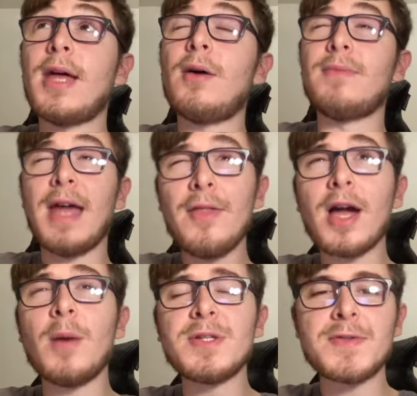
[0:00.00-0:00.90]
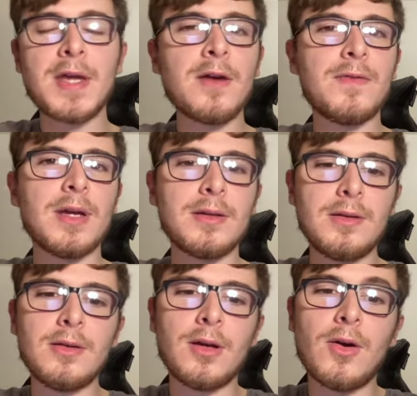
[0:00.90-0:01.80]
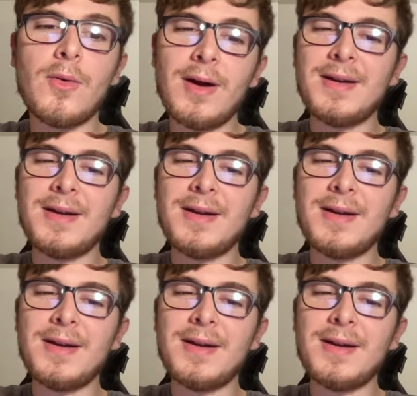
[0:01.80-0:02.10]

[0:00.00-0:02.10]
Now that I come to think of it, you know,